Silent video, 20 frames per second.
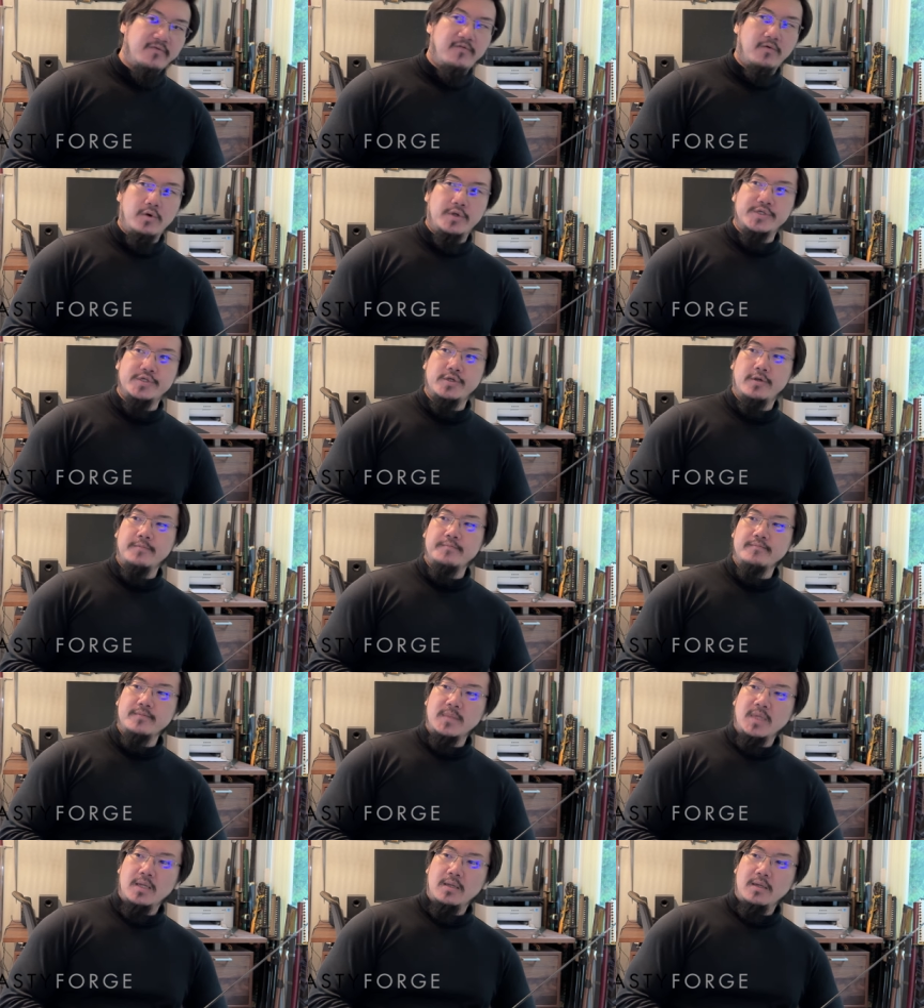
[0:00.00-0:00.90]
Forge.
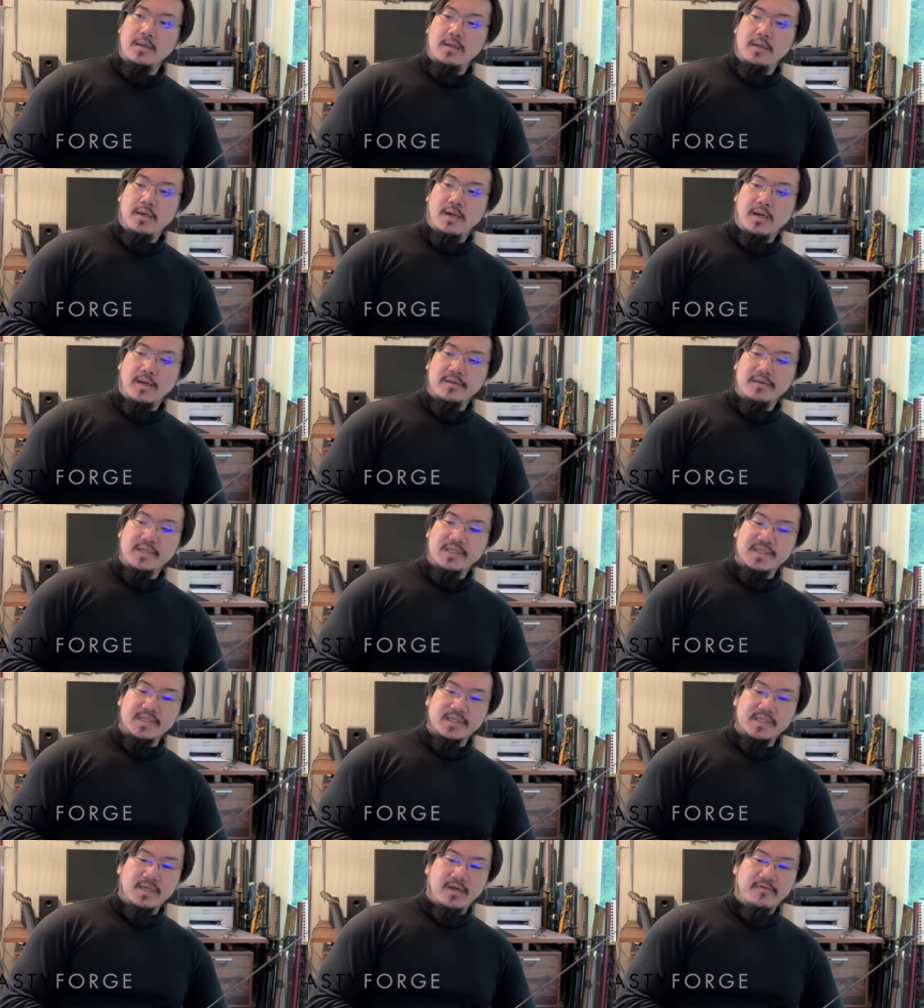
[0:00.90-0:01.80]
Uh, this
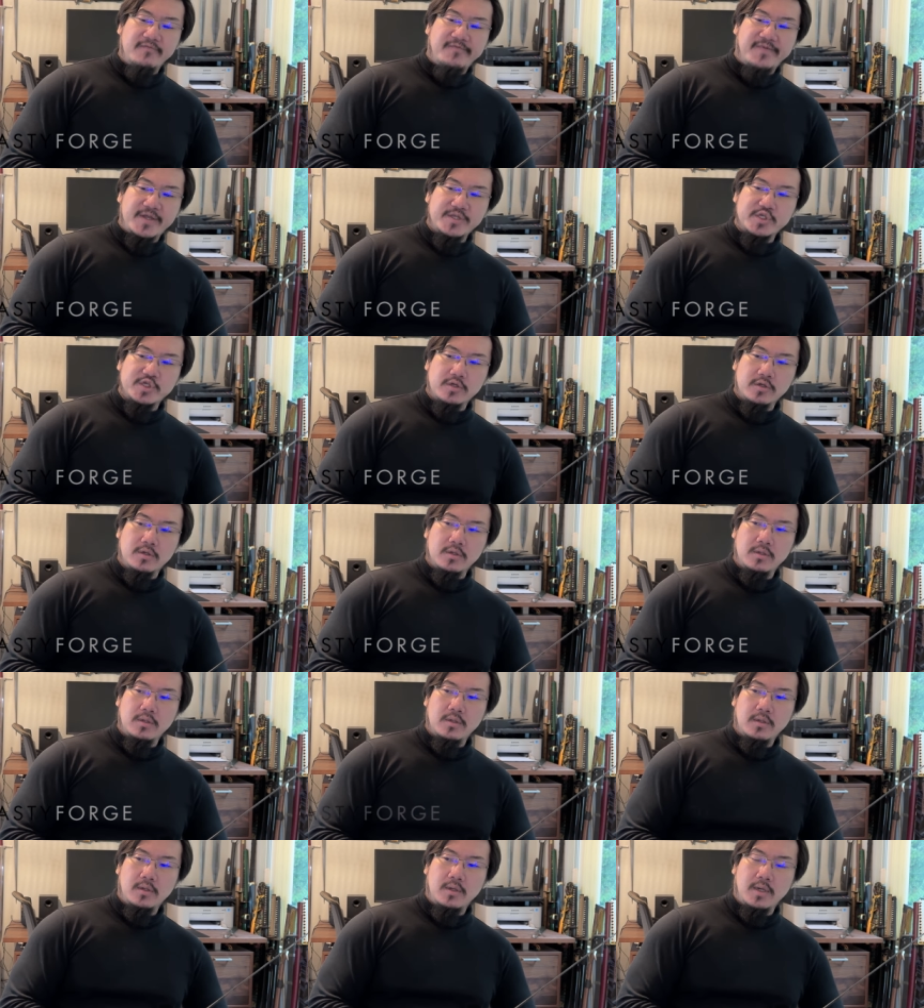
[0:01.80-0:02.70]
is a venture
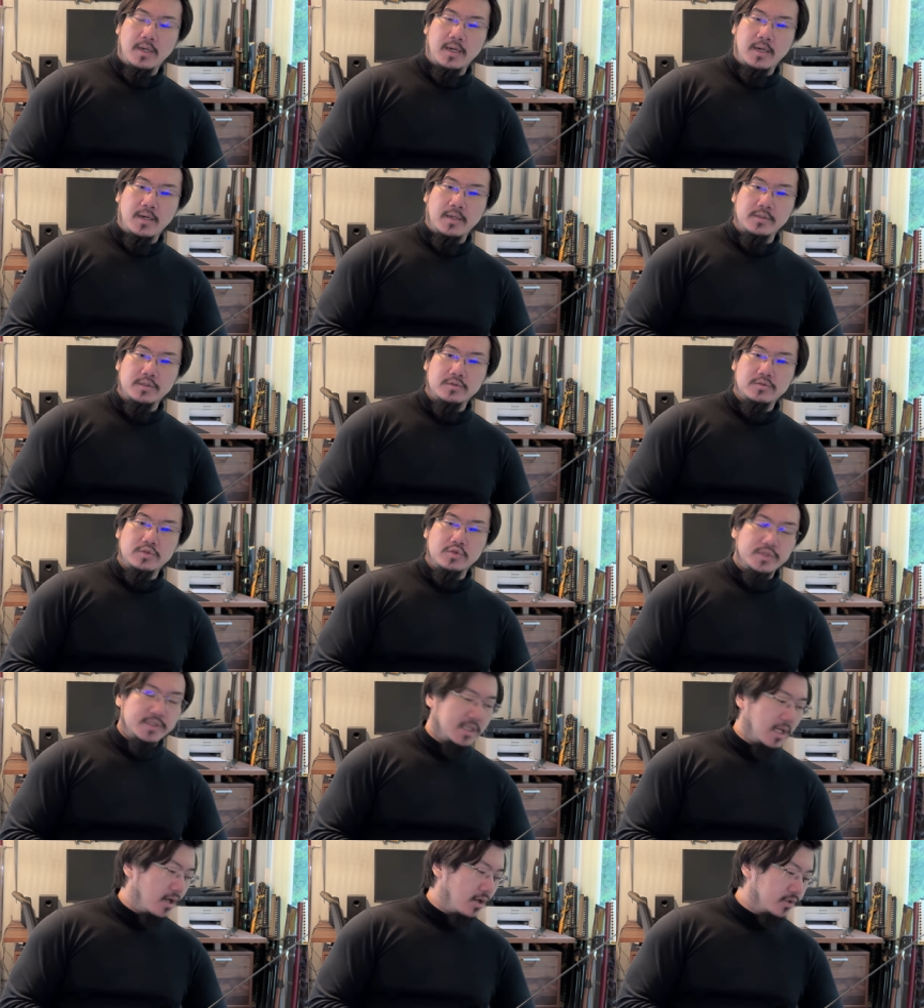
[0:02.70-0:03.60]
uh, to
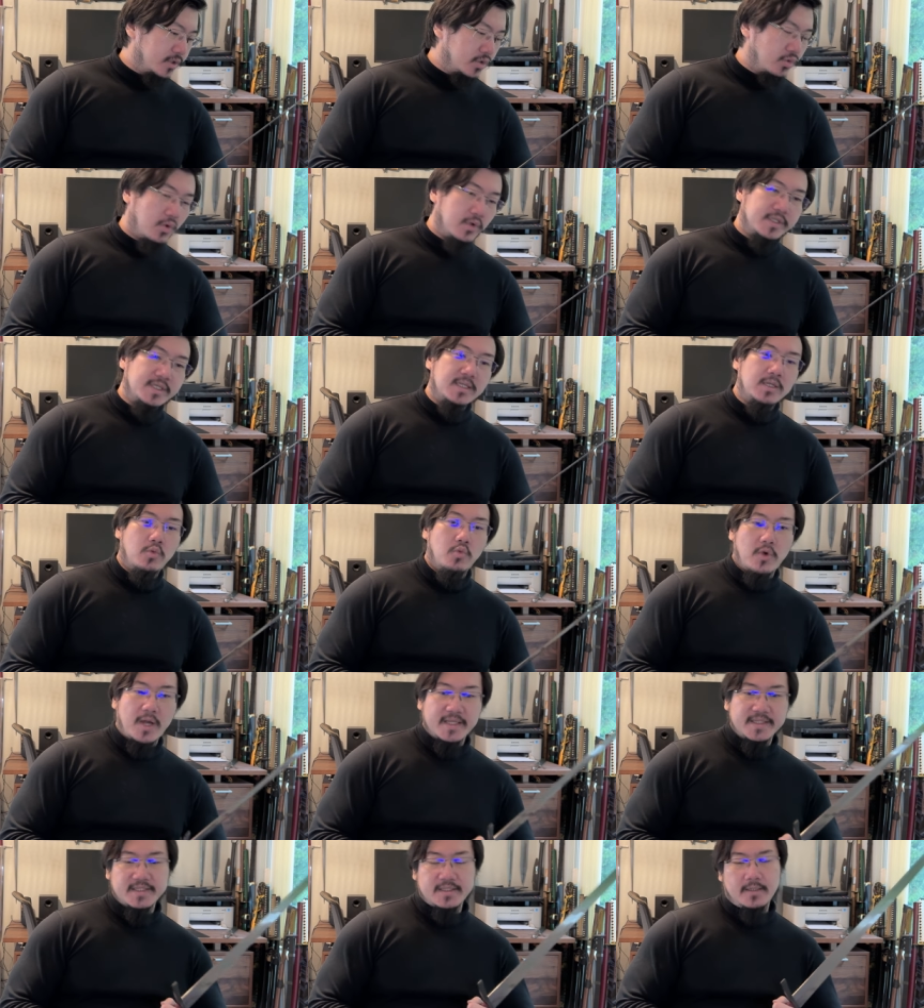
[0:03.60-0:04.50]
sell swords in the
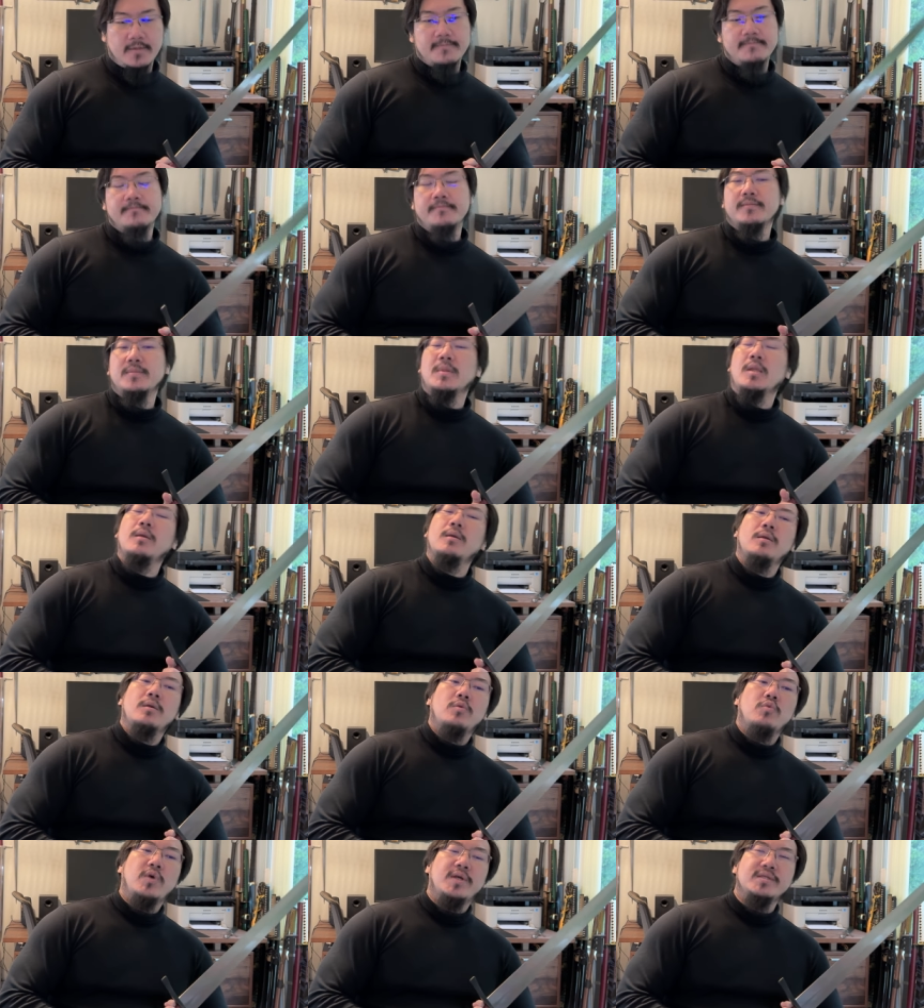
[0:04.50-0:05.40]
West,
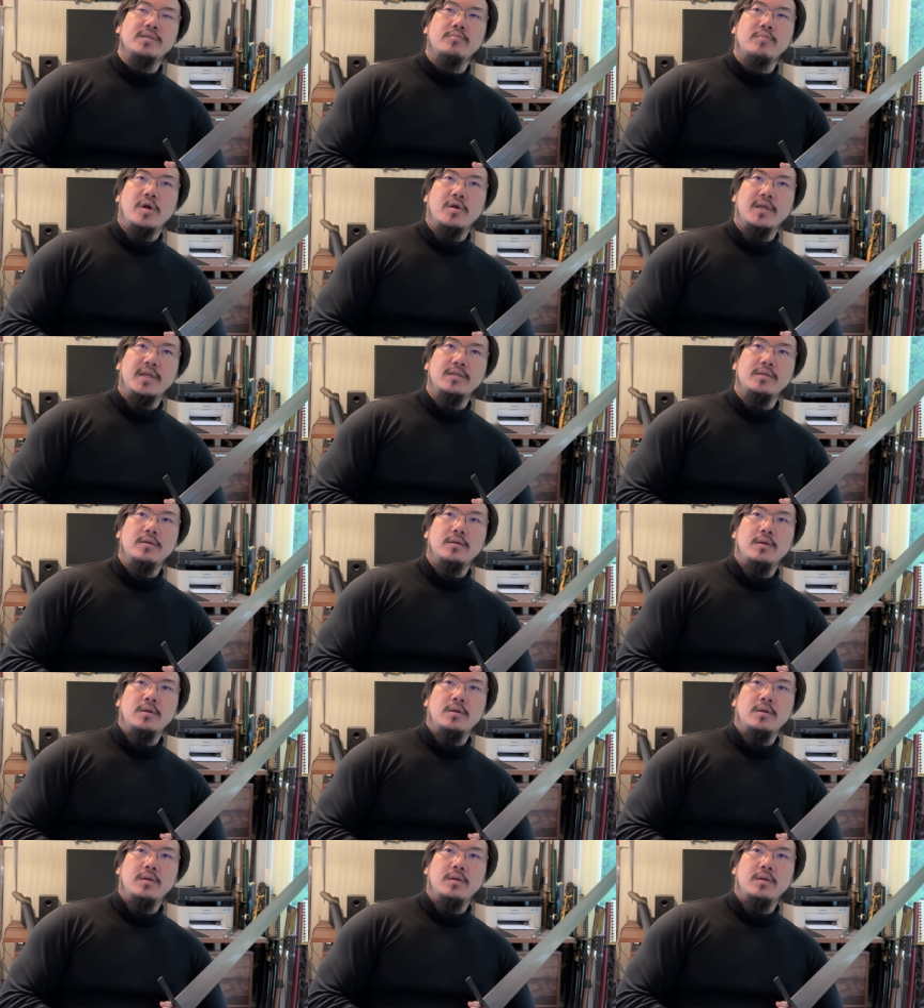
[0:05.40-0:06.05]
Western market,